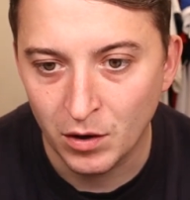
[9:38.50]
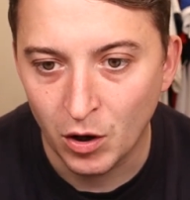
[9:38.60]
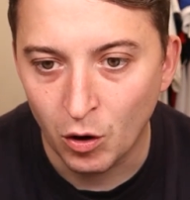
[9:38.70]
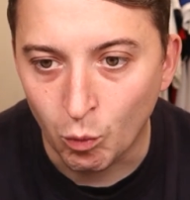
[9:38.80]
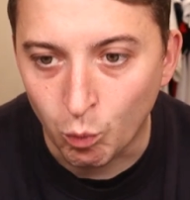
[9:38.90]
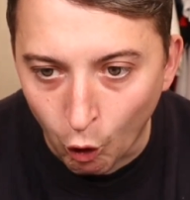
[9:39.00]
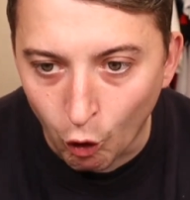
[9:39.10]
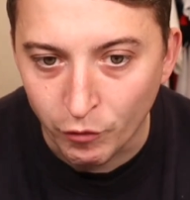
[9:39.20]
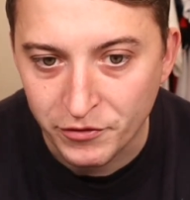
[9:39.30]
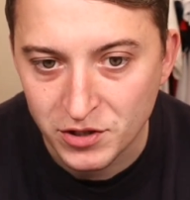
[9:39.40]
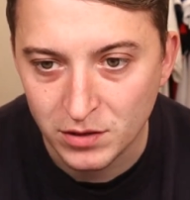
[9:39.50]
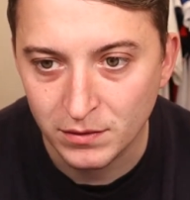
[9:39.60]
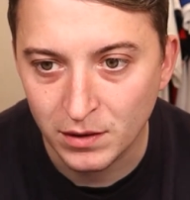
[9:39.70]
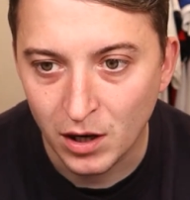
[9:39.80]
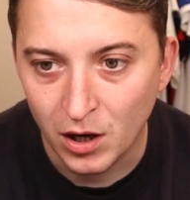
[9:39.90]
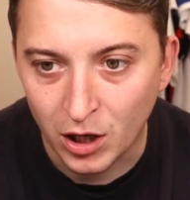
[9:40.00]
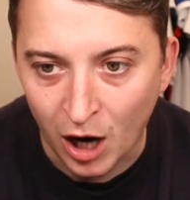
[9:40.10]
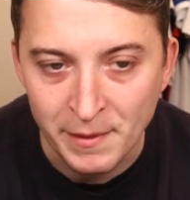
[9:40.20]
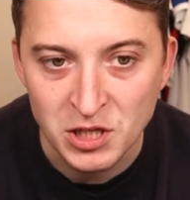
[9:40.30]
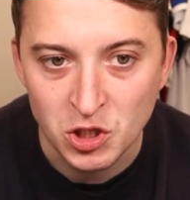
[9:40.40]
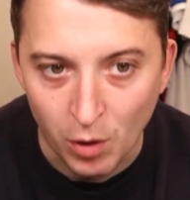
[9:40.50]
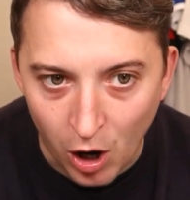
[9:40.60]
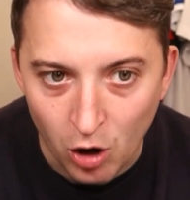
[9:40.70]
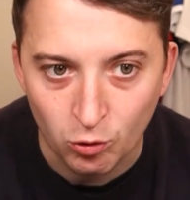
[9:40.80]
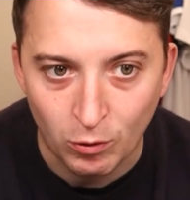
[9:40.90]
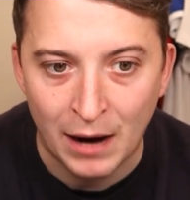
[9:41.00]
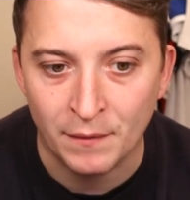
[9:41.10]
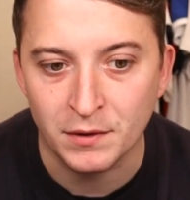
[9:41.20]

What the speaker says: Wolves coming to our ground